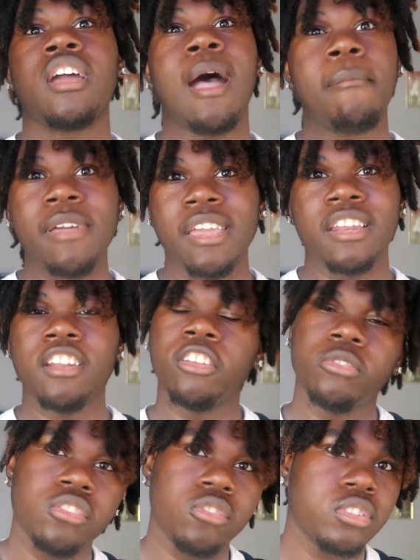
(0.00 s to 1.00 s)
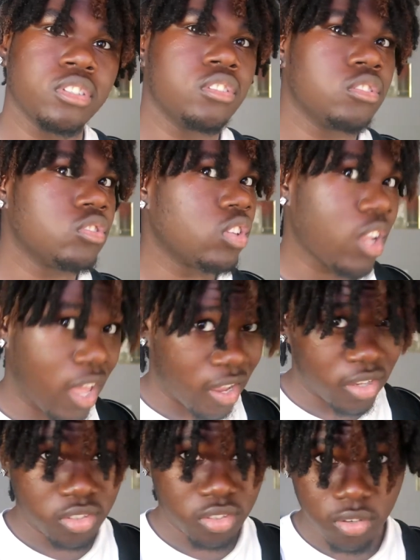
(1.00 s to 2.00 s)
I might not get another retwist until
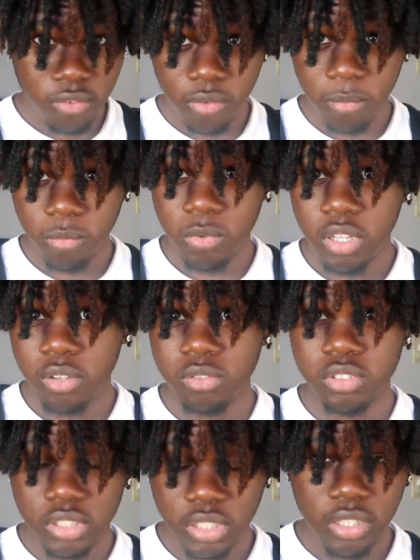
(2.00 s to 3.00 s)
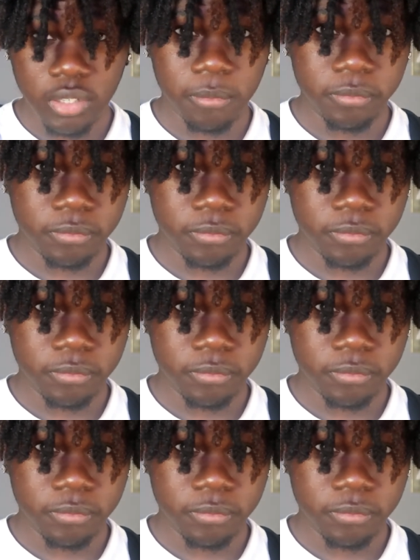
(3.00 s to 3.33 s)
July, so we gonna see.